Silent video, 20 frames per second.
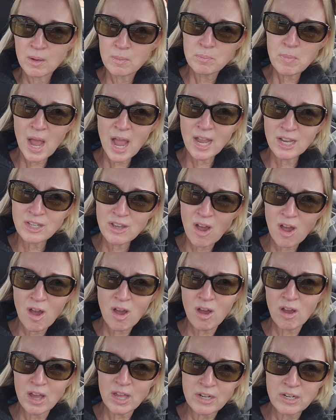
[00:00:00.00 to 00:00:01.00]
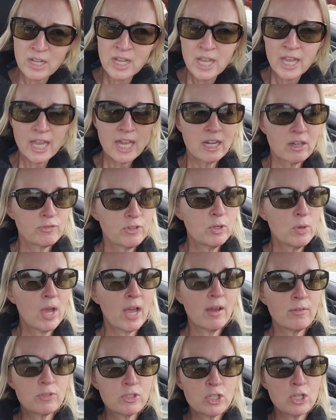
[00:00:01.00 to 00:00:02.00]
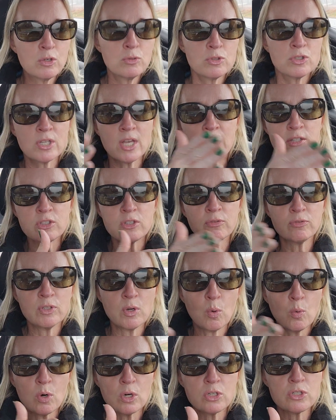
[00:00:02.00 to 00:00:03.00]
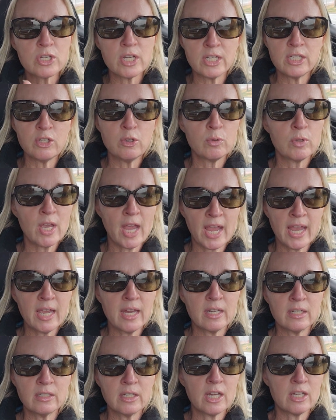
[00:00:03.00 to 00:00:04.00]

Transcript: My God. And if you have two sets of doors and you can,